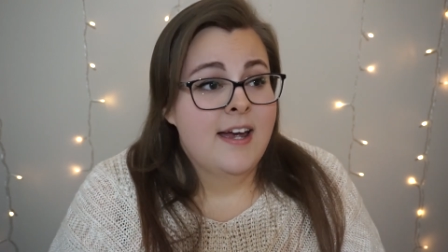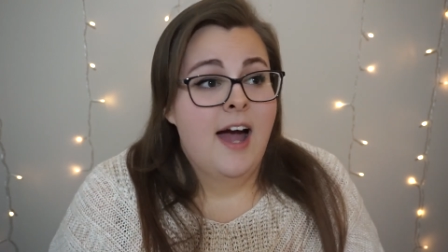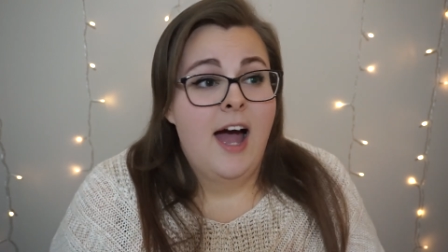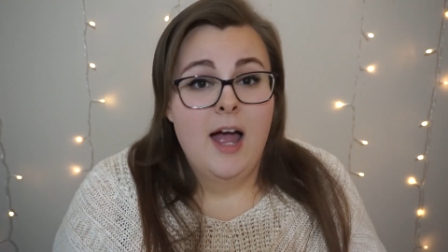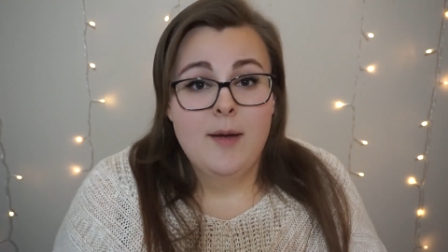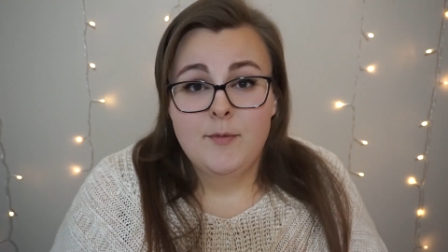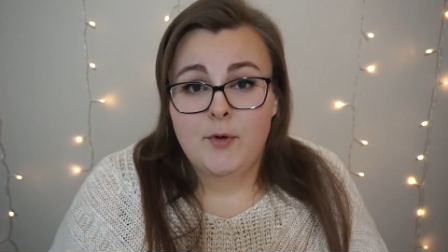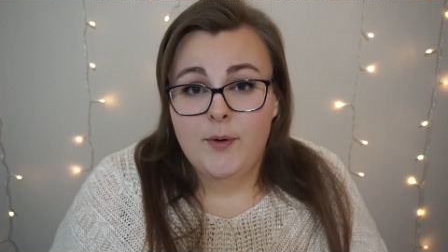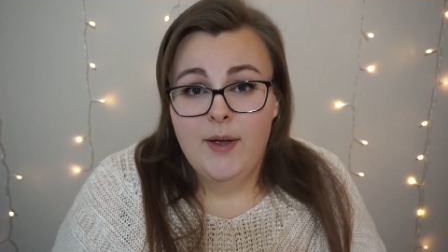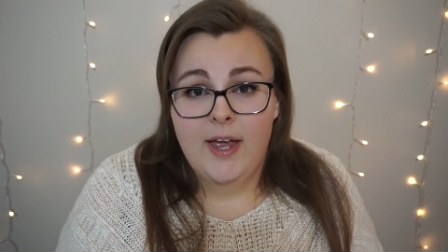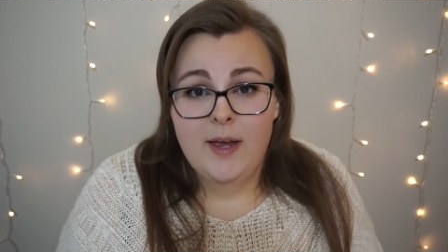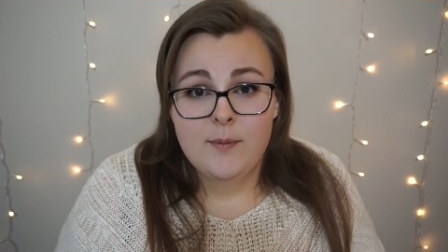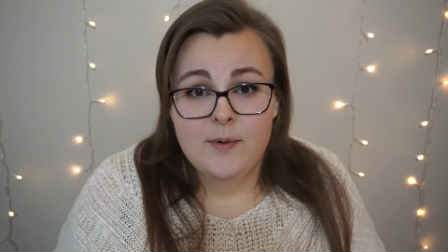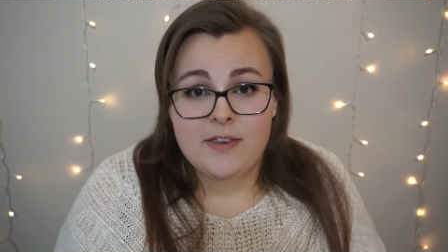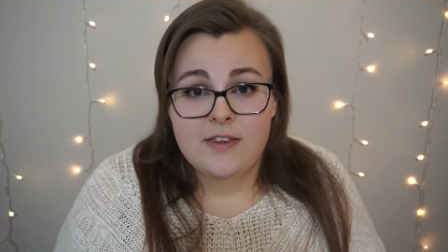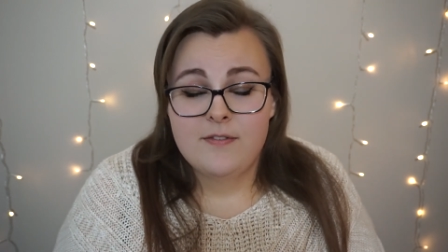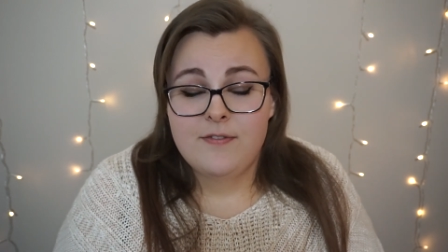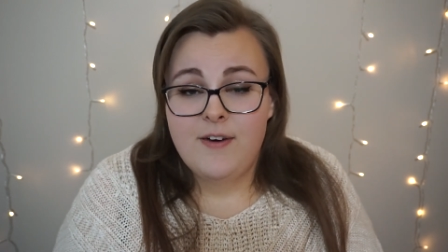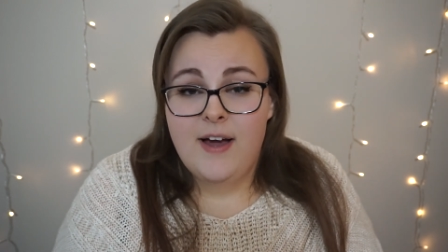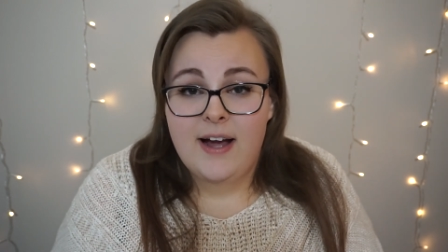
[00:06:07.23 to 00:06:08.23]
I'm okay
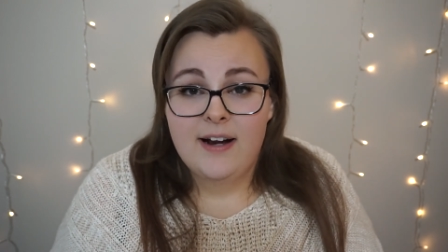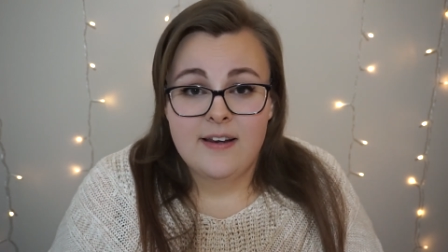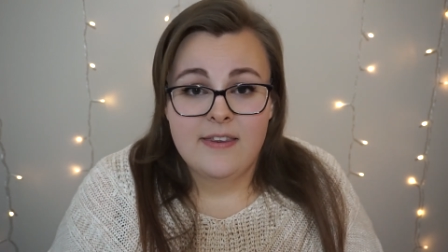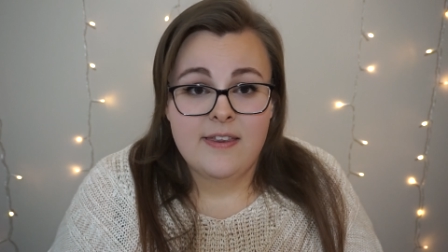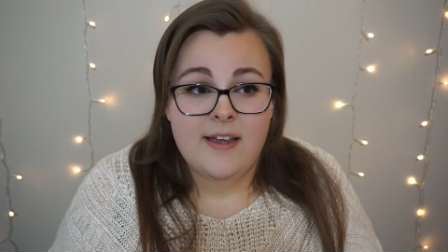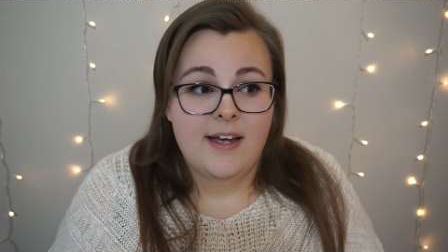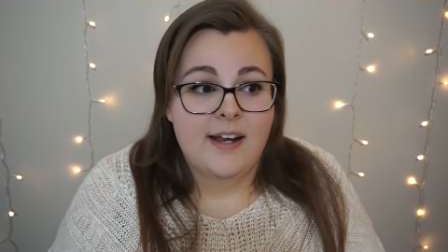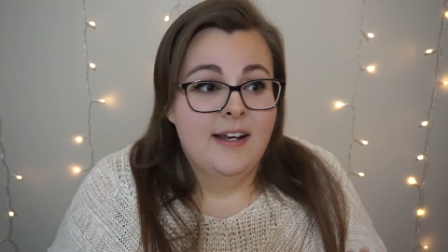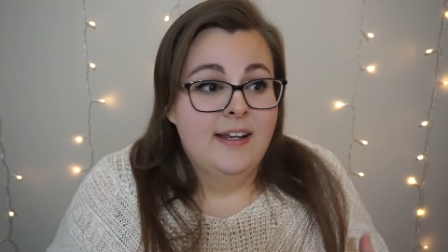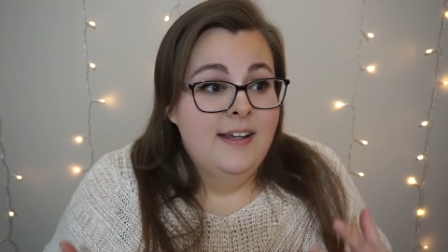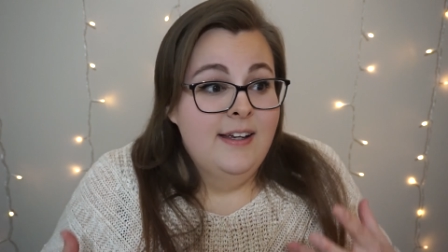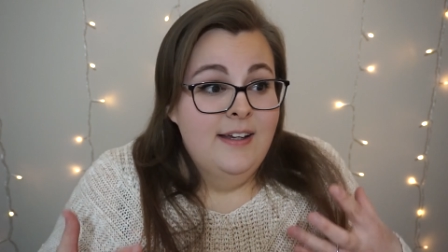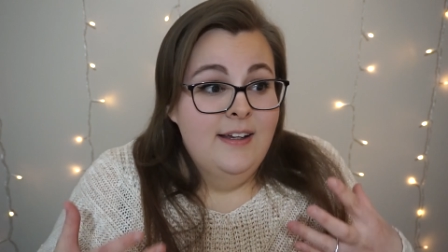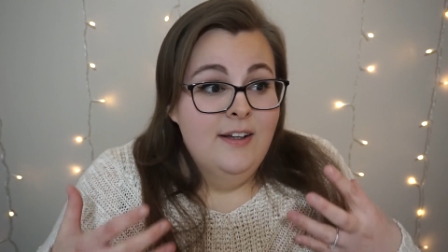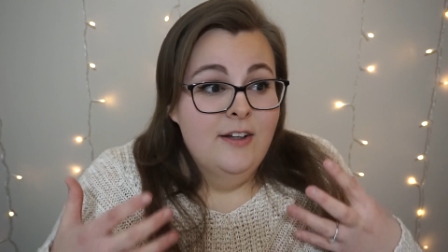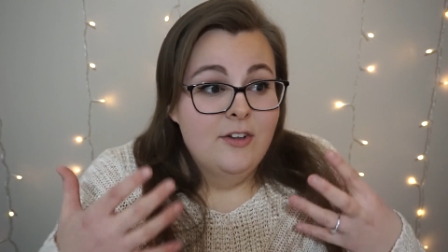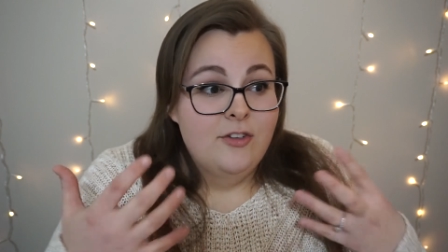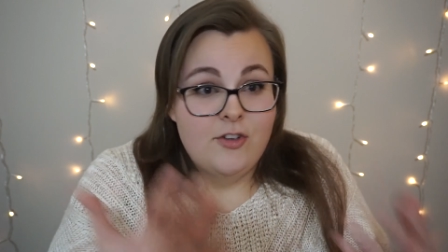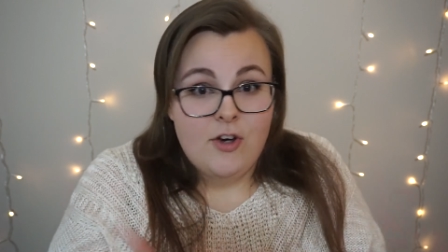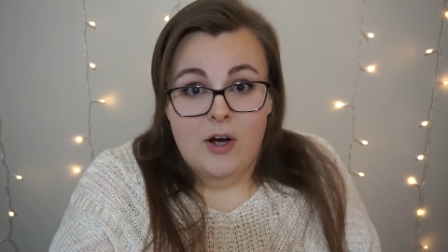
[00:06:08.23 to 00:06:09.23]
with the fact that
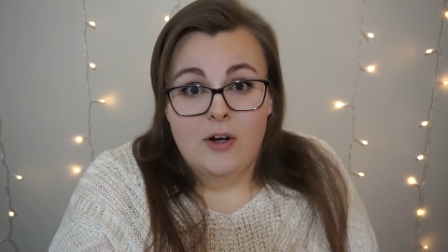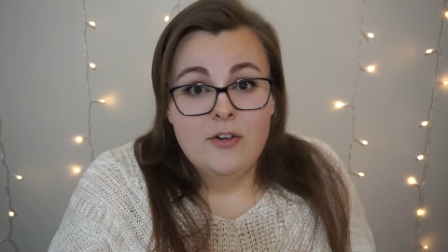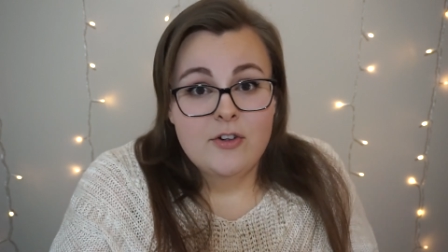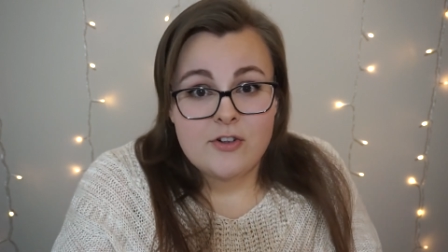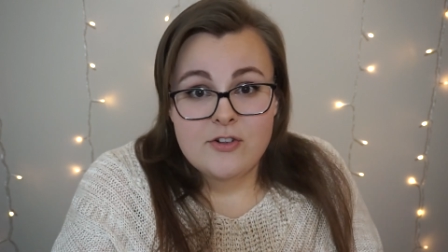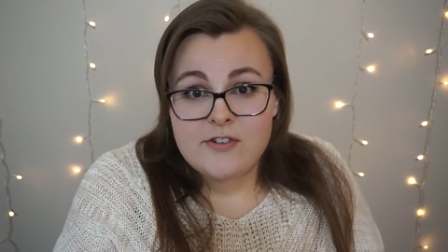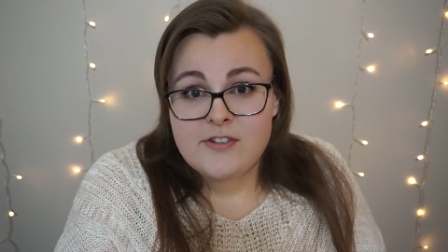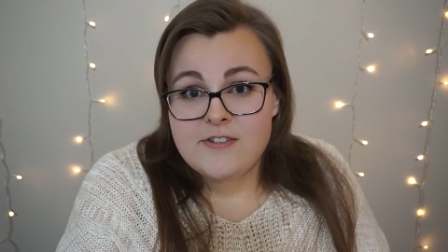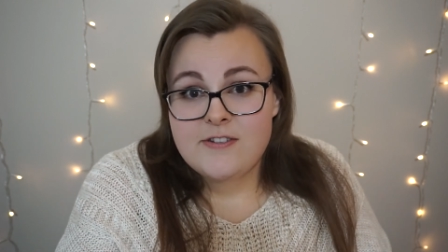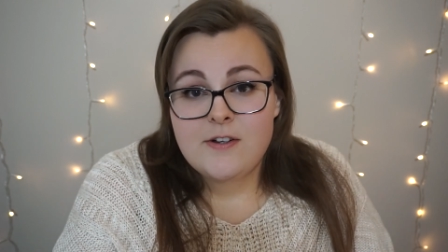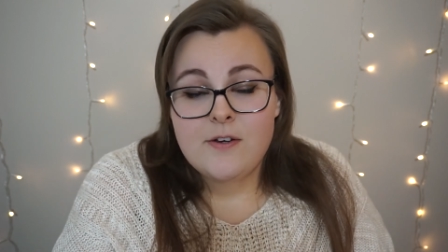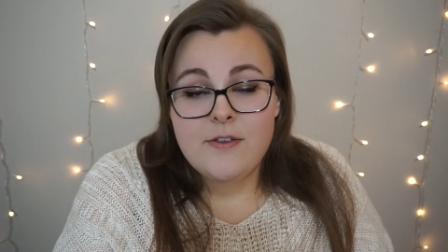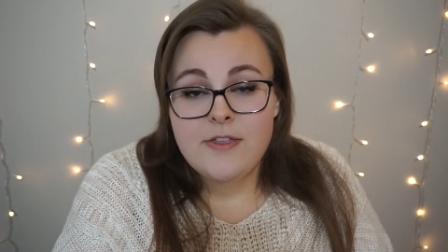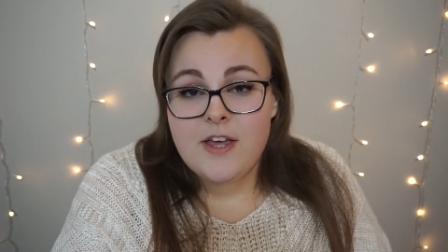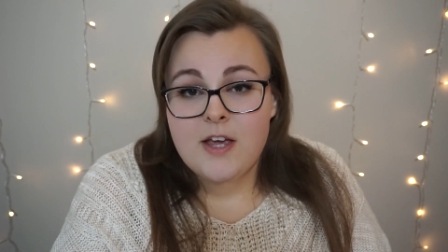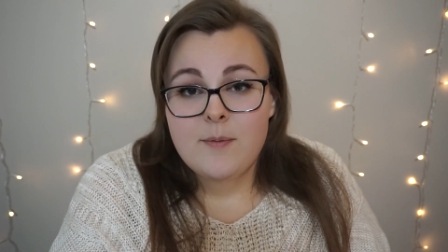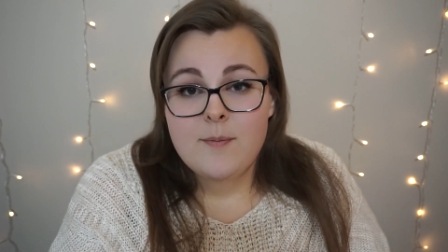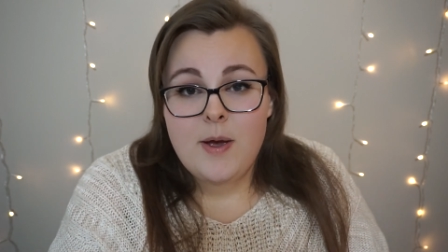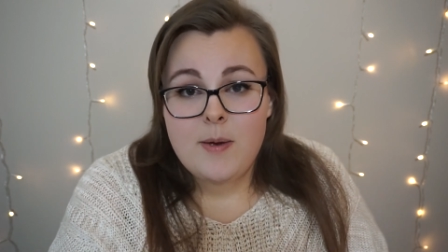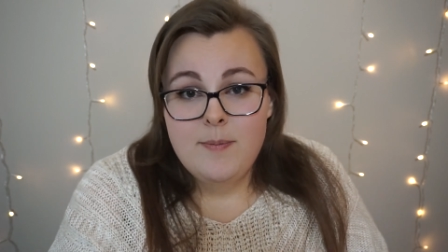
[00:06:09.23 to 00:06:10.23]
doctors still
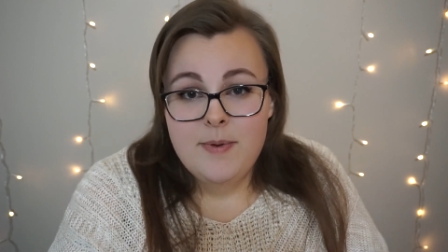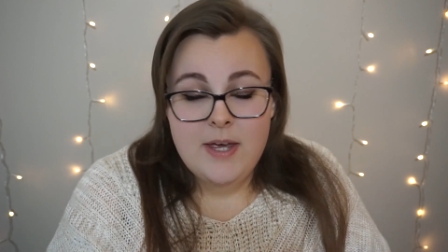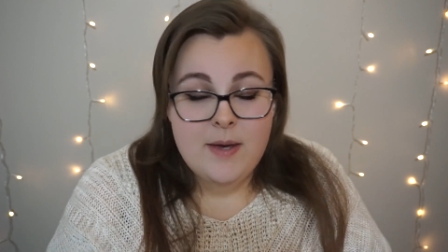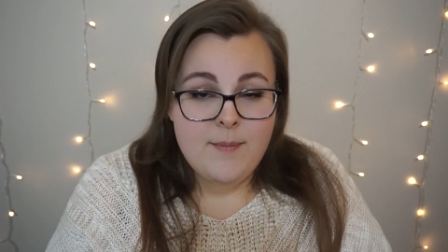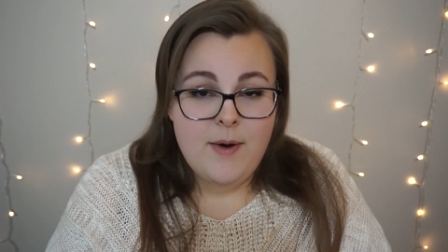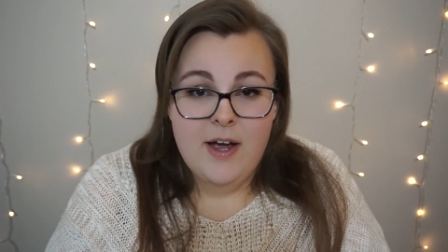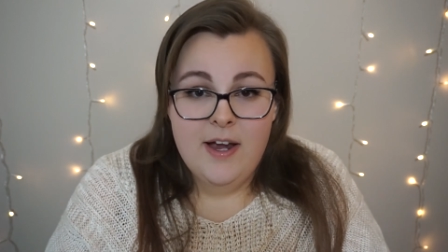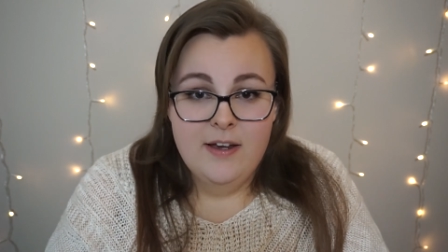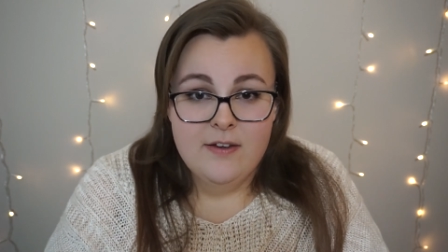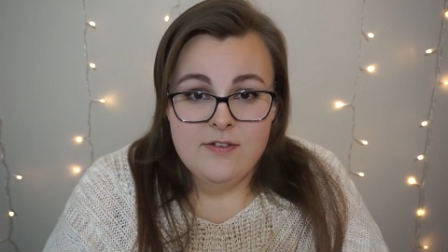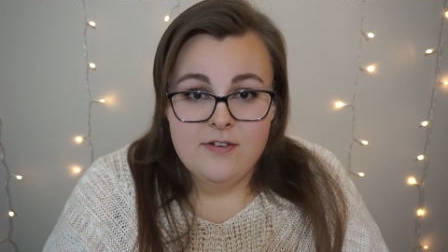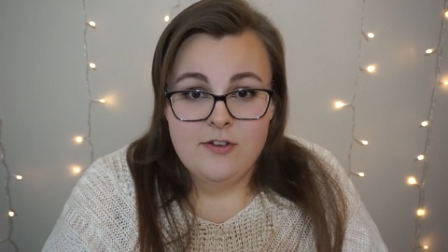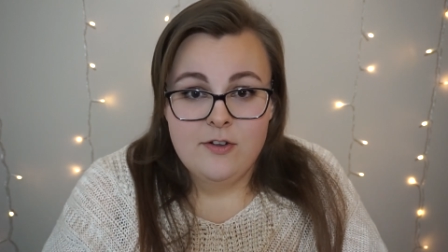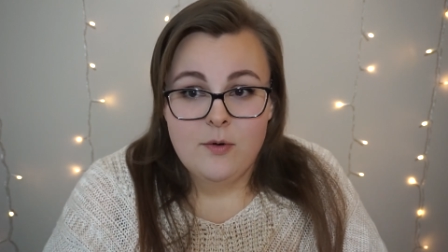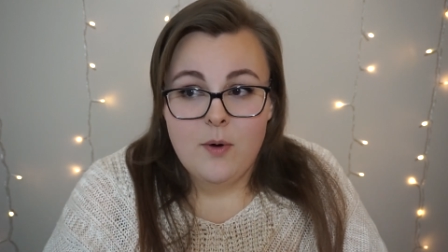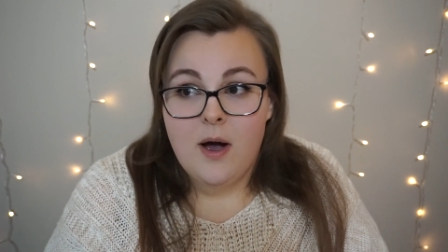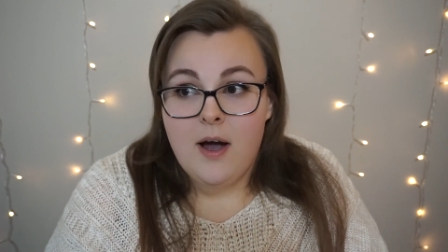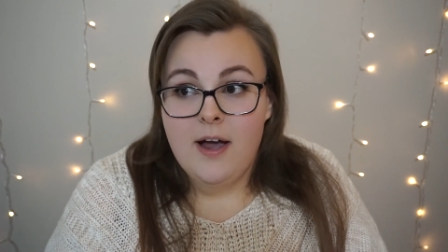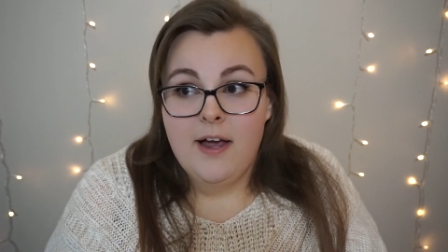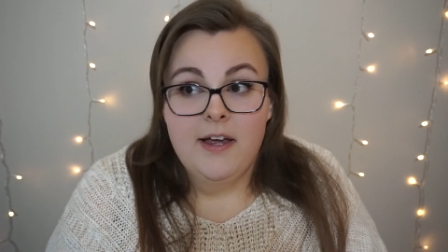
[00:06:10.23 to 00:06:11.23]
think my B M I is
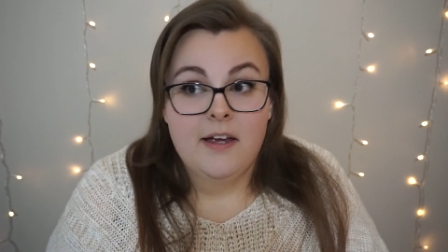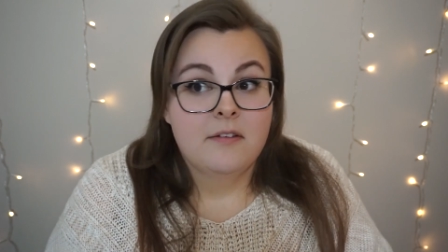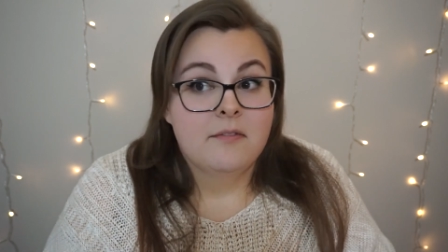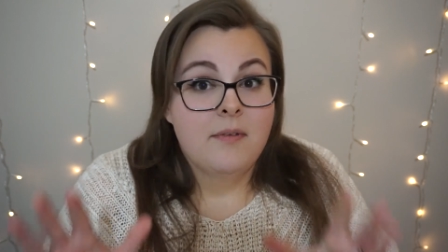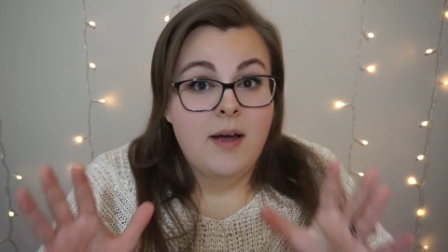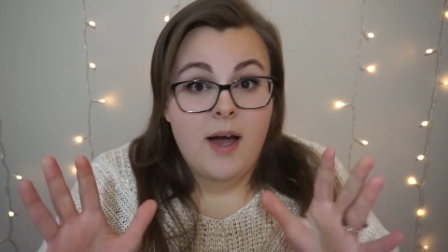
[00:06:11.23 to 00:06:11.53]
too high.